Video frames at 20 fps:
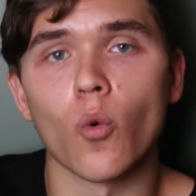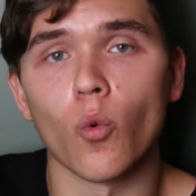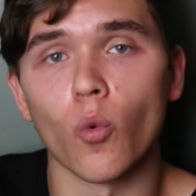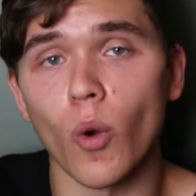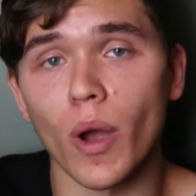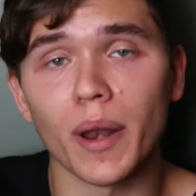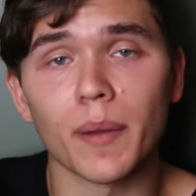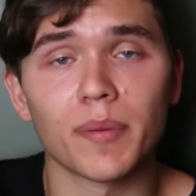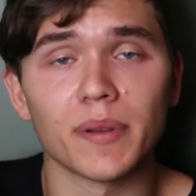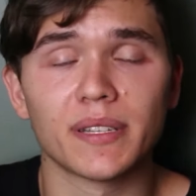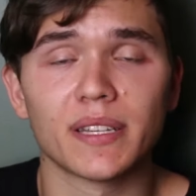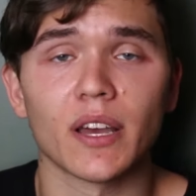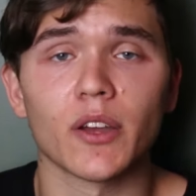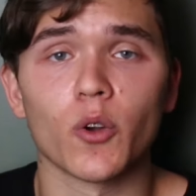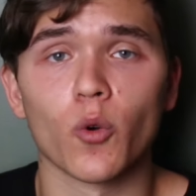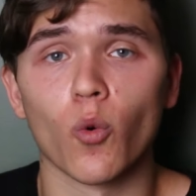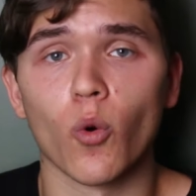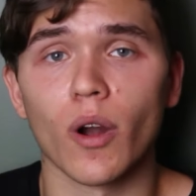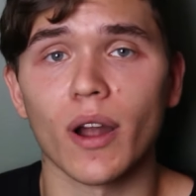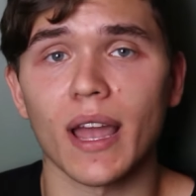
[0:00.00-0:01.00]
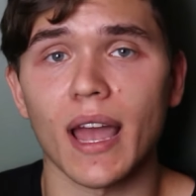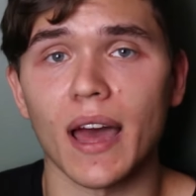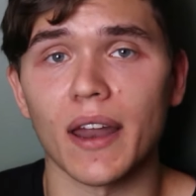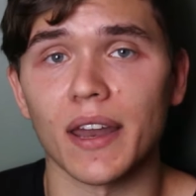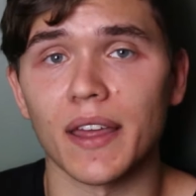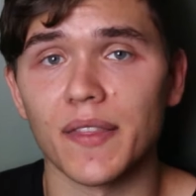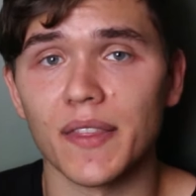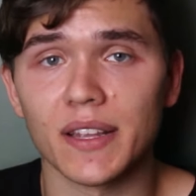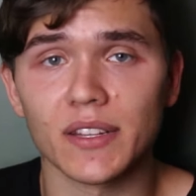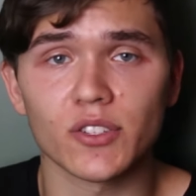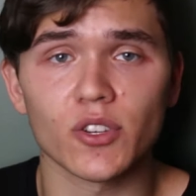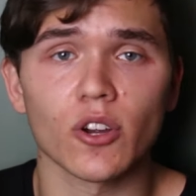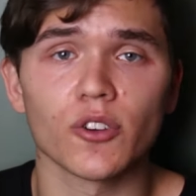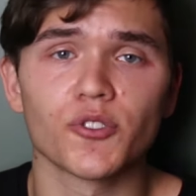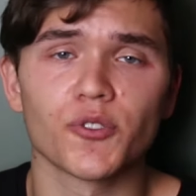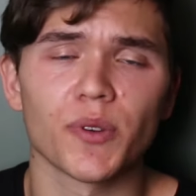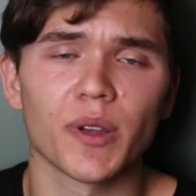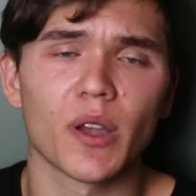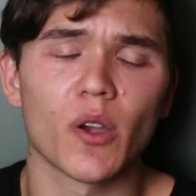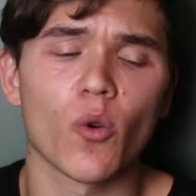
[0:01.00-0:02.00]
right up until your workout and then start
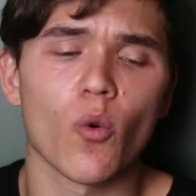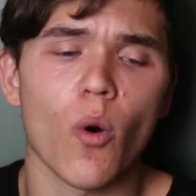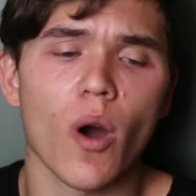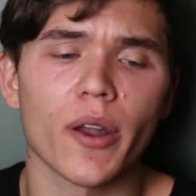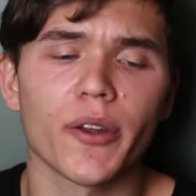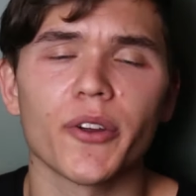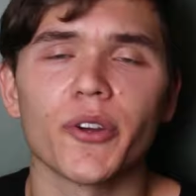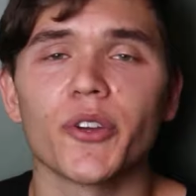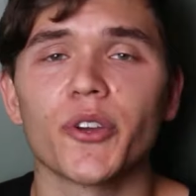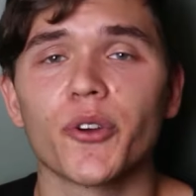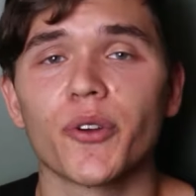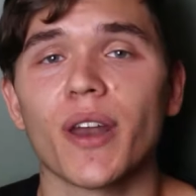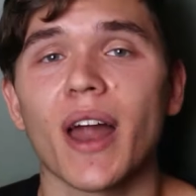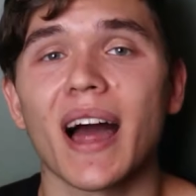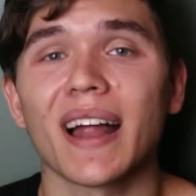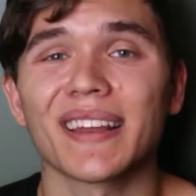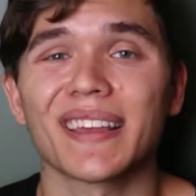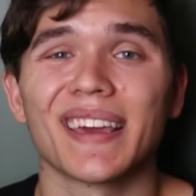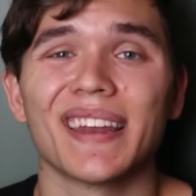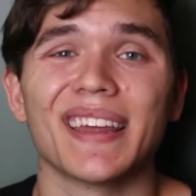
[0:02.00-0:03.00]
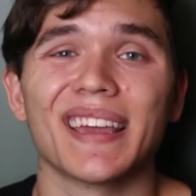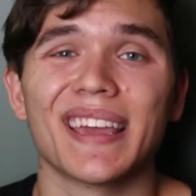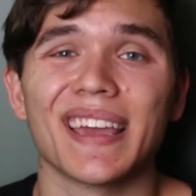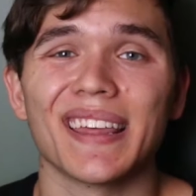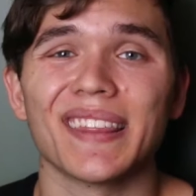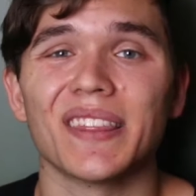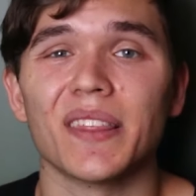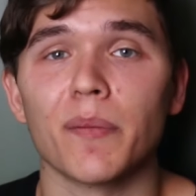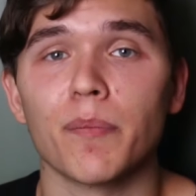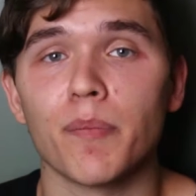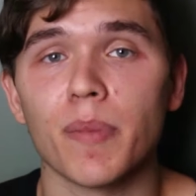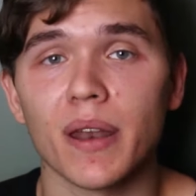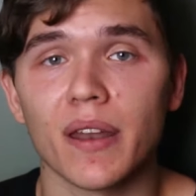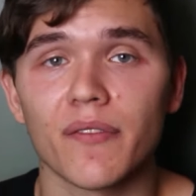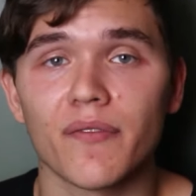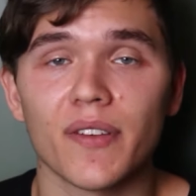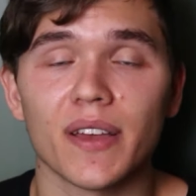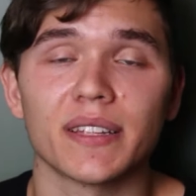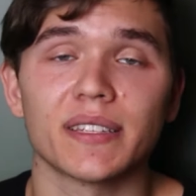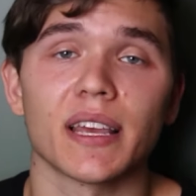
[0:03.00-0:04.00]
drinking water, you're not going to get the
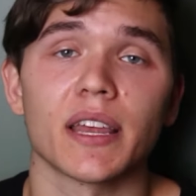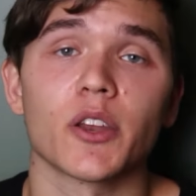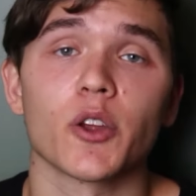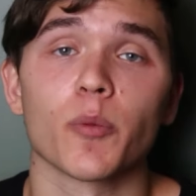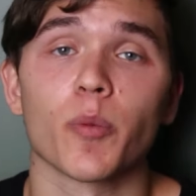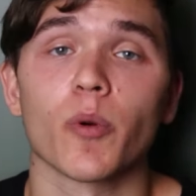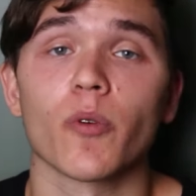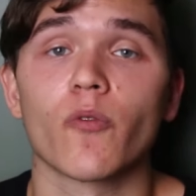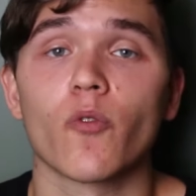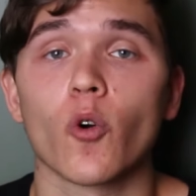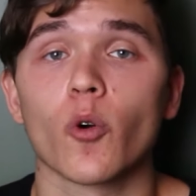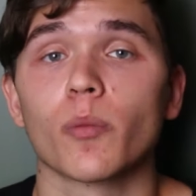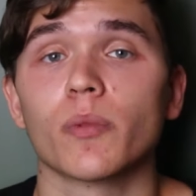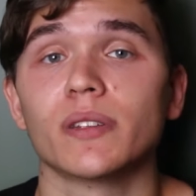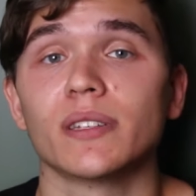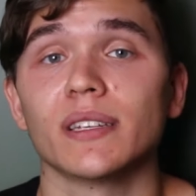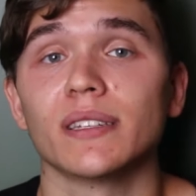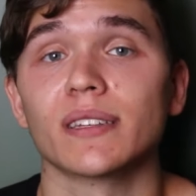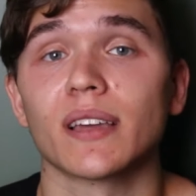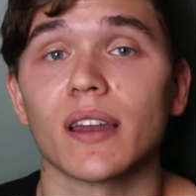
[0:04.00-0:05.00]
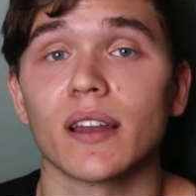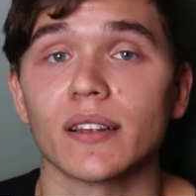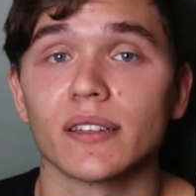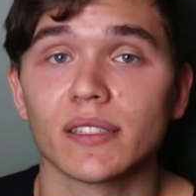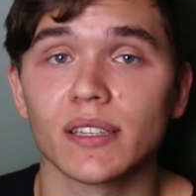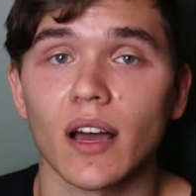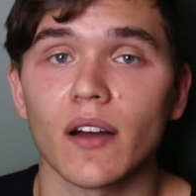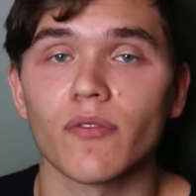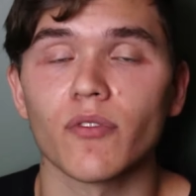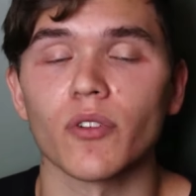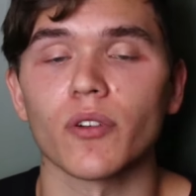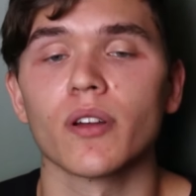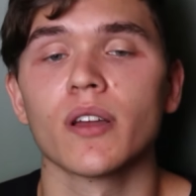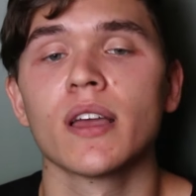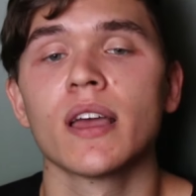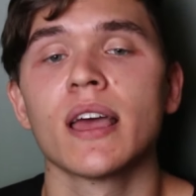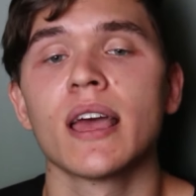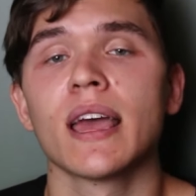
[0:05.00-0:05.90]
benefits and your performance is going to suffer.